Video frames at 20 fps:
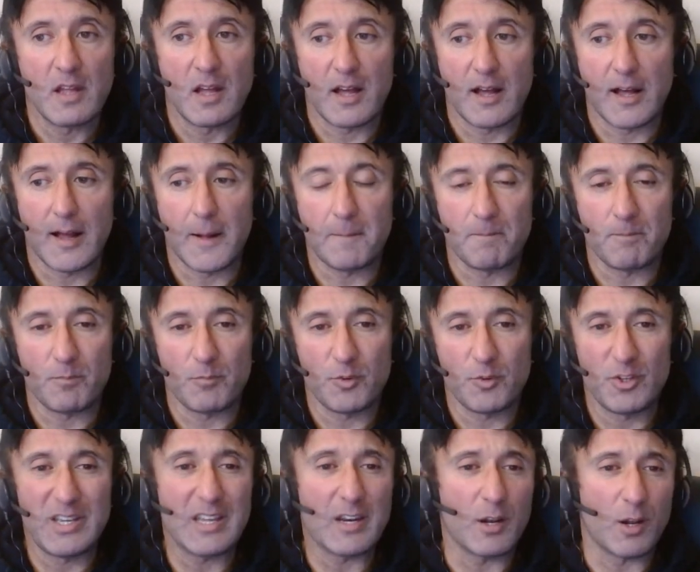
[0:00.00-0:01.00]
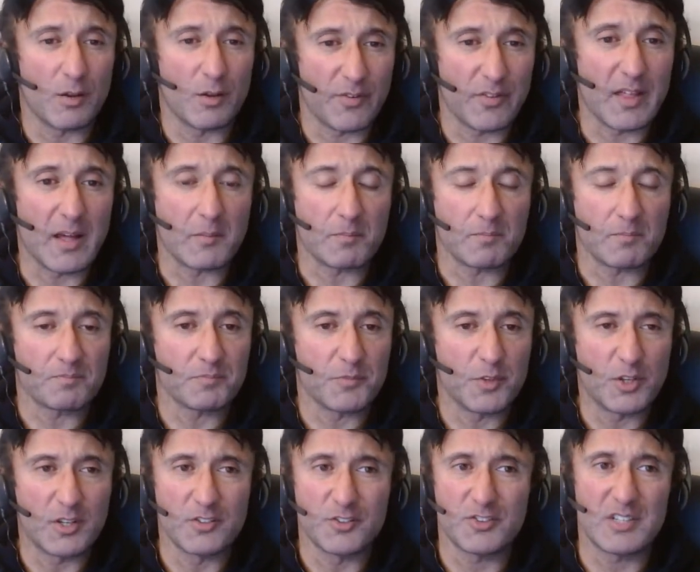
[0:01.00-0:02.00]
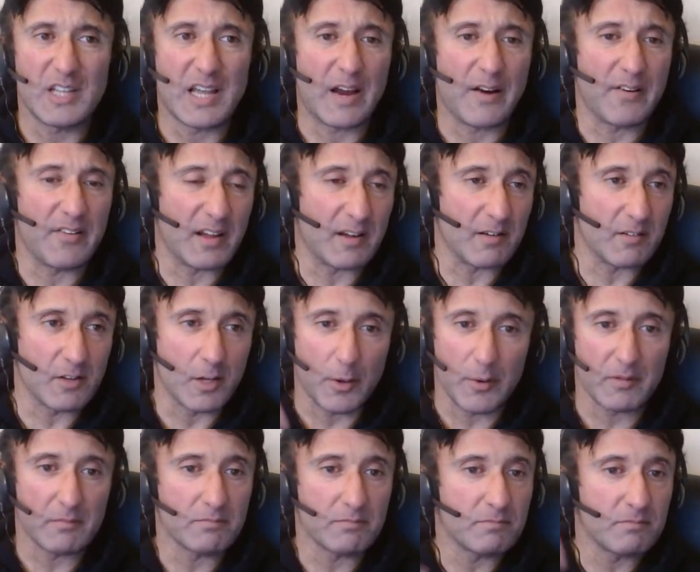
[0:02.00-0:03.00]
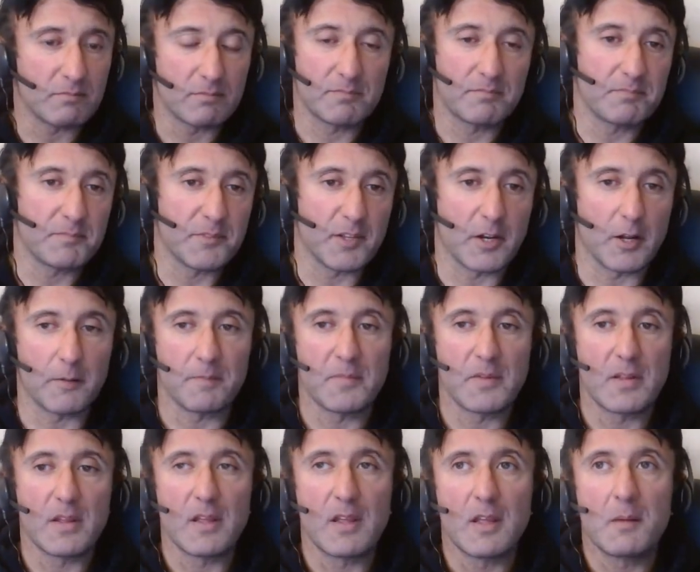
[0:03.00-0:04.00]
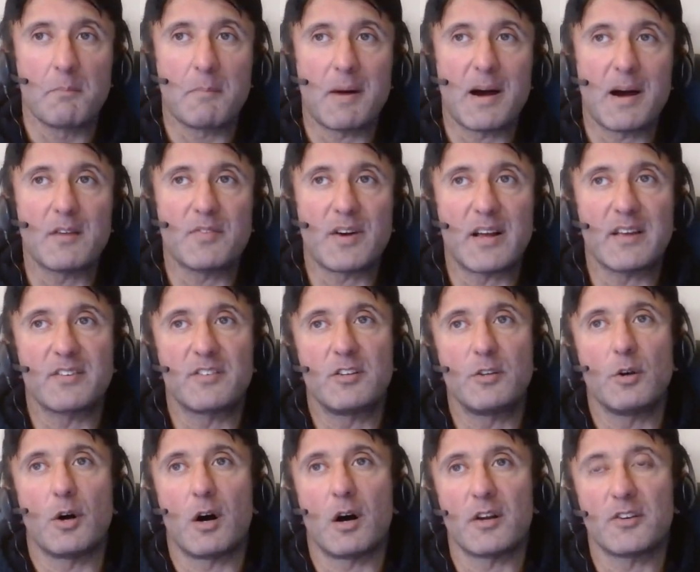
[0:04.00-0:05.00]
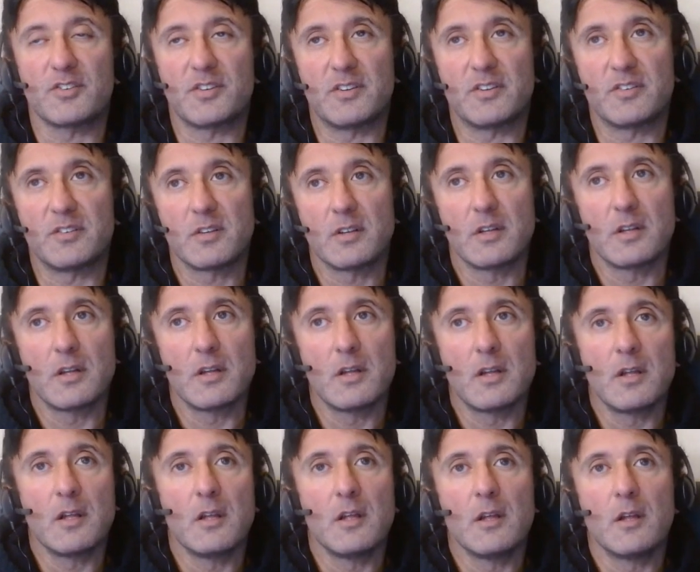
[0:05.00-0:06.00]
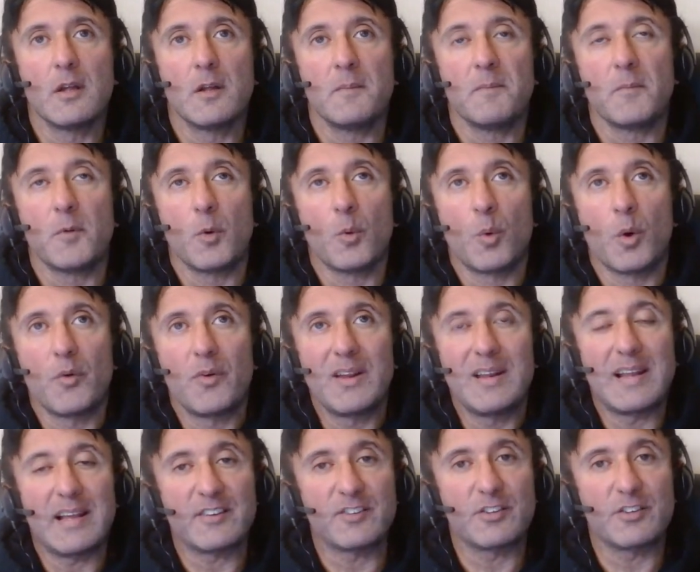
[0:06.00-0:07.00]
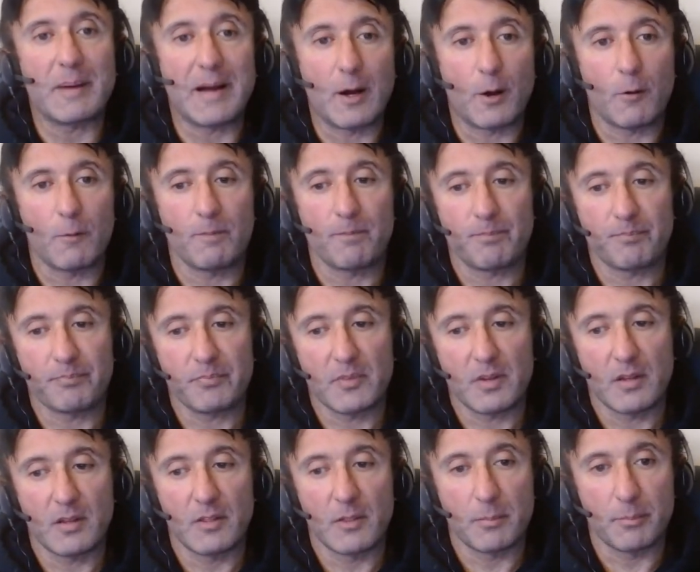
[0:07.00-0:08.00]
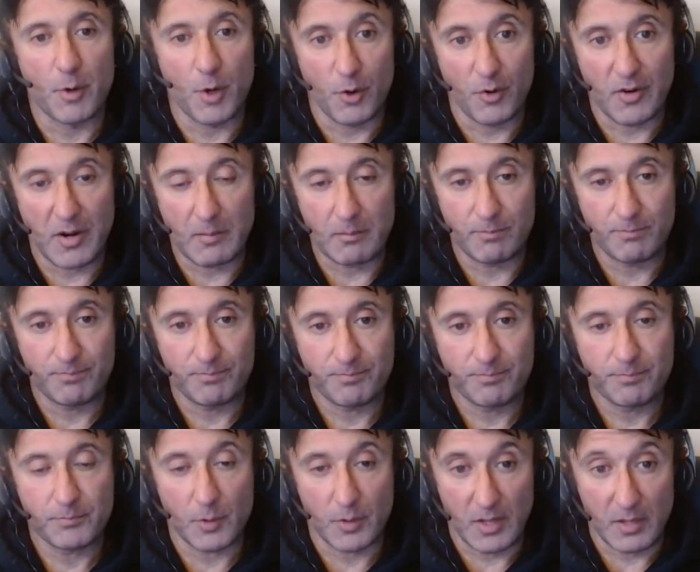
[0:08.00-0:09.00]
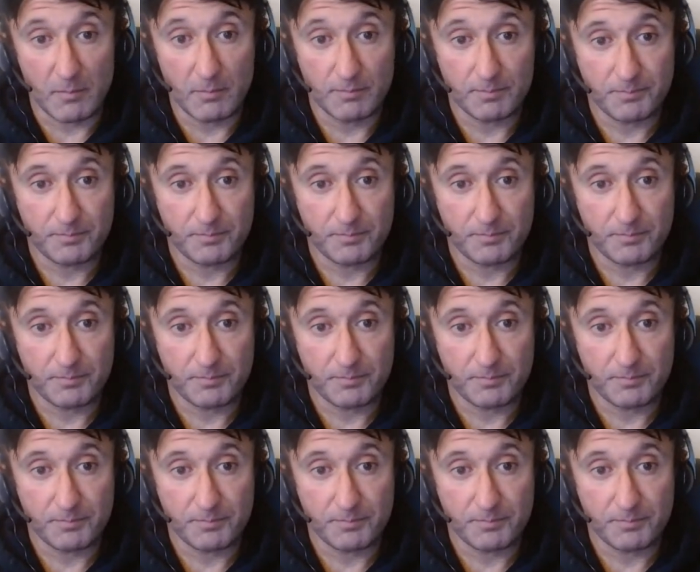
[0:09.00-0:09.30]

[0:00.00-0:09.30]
You get a lot for that. You can just carry that going, you know. My advice to you, Harsh, is worry less about the program, okay?